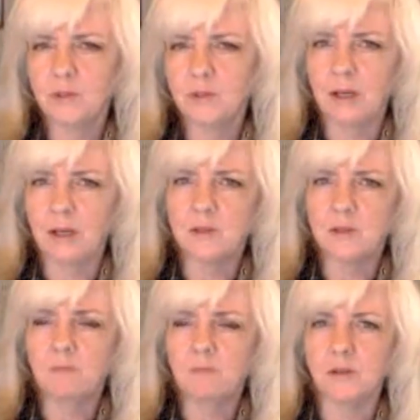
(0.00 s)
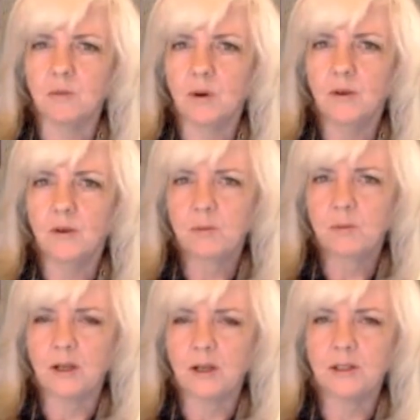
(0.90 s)
China's Belt and Road
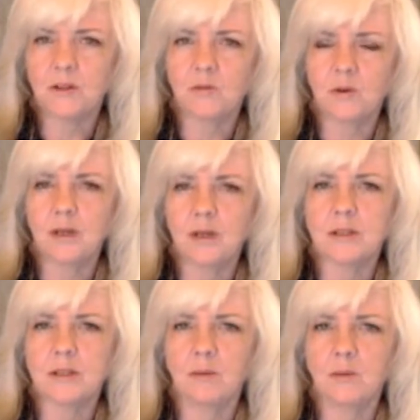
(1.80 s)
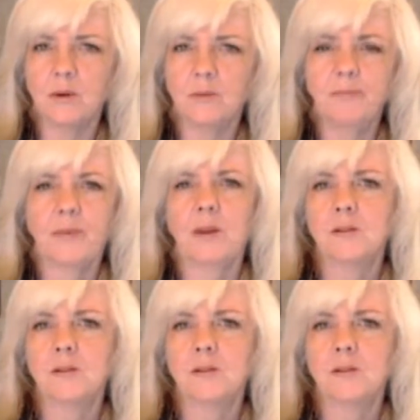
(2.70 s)
project, for example.